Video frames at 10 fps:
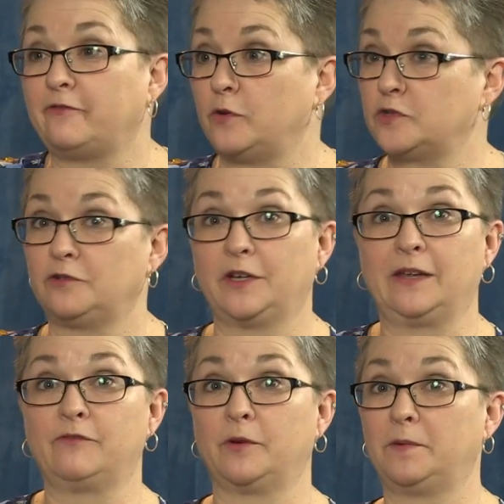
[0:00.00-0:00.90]
if folks are
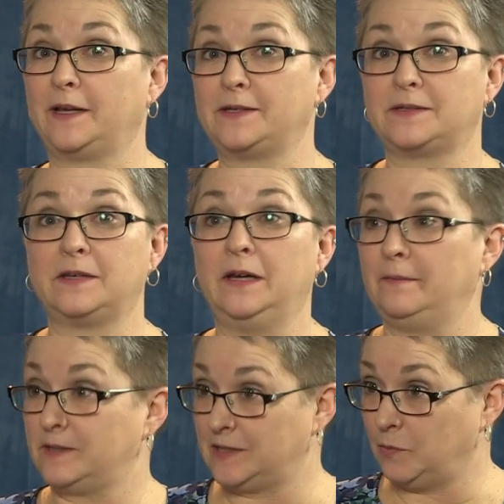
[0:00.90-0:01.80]
looking for a place,
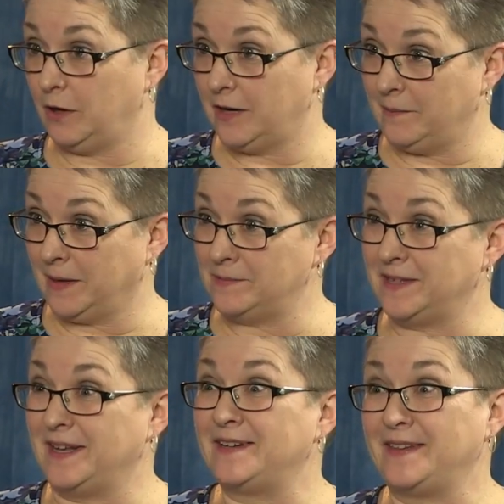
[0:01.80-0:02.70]
since we are coming up
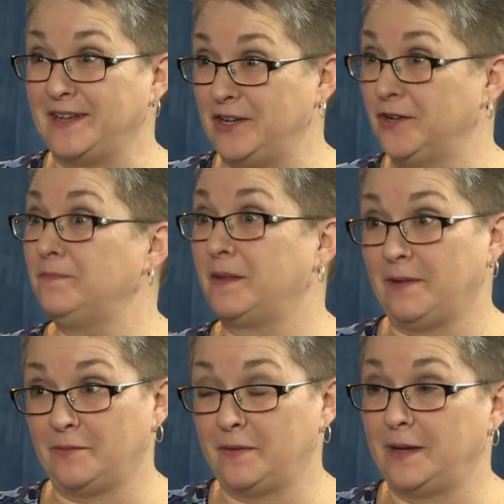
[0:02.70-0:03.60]
to the end of the year, they
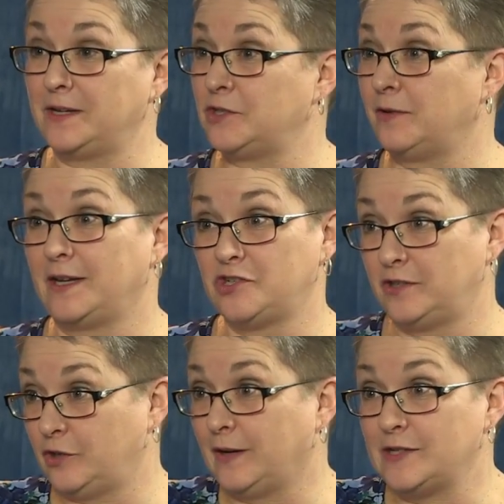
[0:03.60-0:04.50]
might want to make a
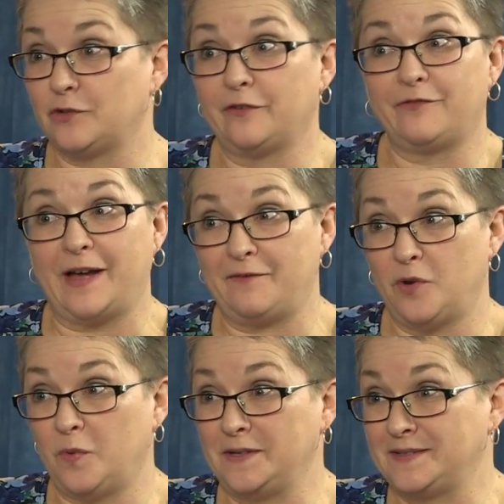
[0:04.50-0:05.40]
donation. You guys are a
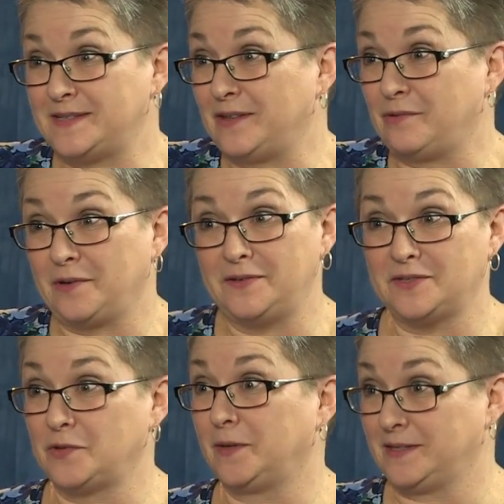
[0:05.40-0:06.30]
501c3,
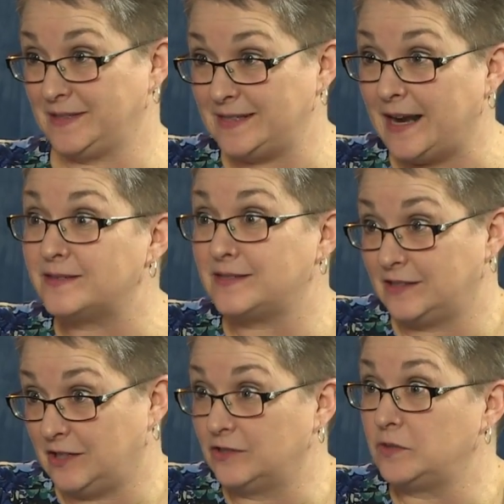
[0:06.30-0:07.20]
so it right. is a tax
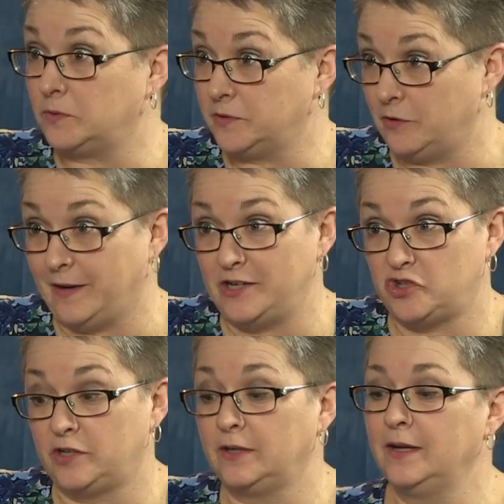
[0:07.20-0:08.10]
deductible yeah,
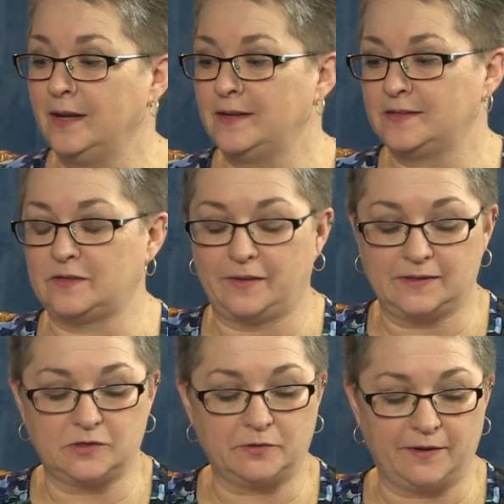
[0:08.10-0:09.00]
donation. Yes. So
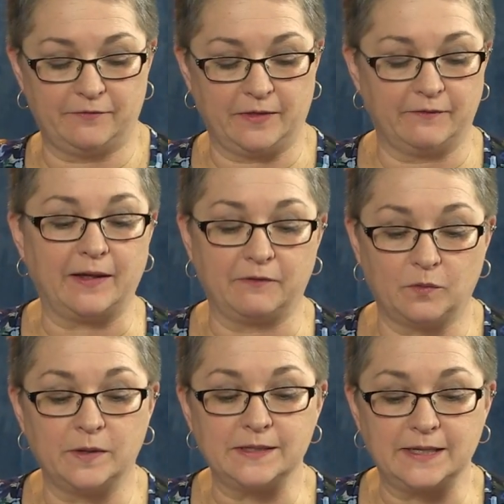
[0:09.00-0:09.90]
that's great for
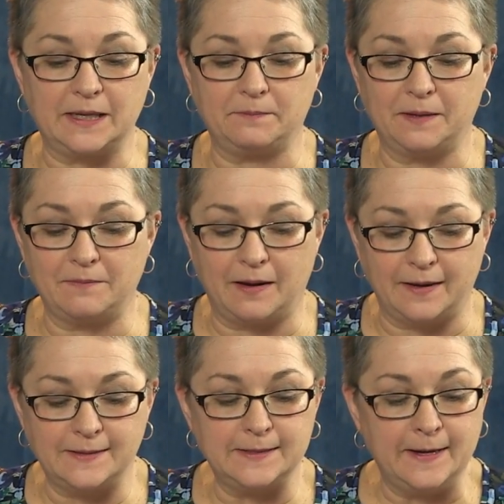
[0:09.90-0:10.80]
everyone to keep in
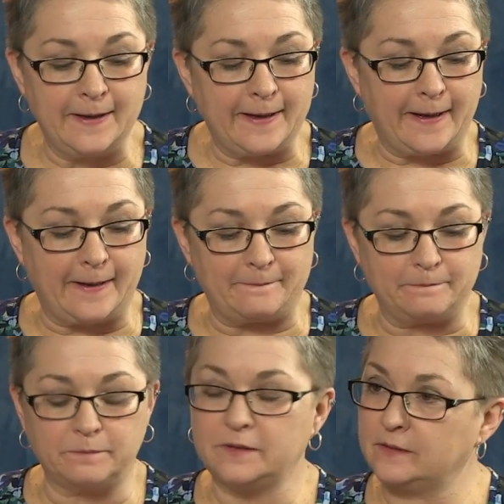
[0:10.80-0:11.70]
mind.
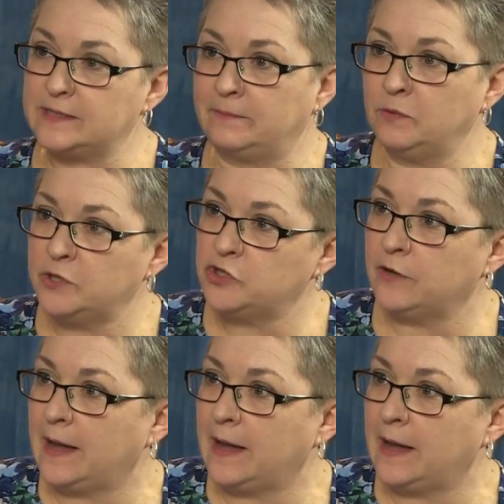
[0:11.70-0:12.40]
Um, tell me what your